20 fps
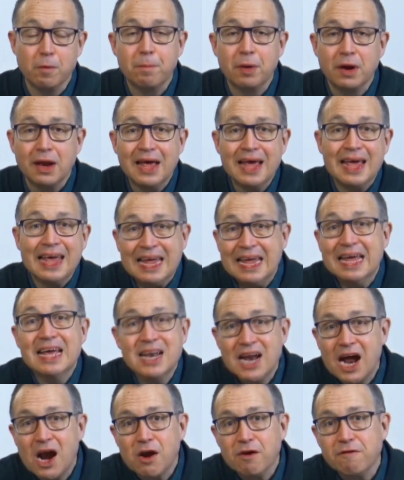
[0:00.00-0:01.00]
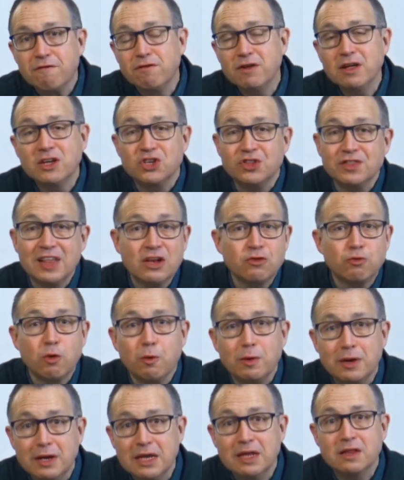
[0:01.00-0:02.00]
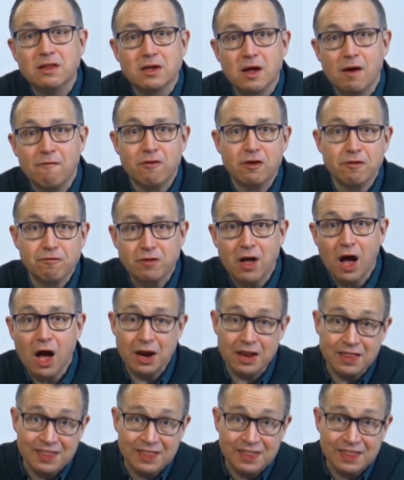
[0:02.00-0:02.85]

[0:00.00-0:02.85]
But in our affliction, that's where we need the comfort of God.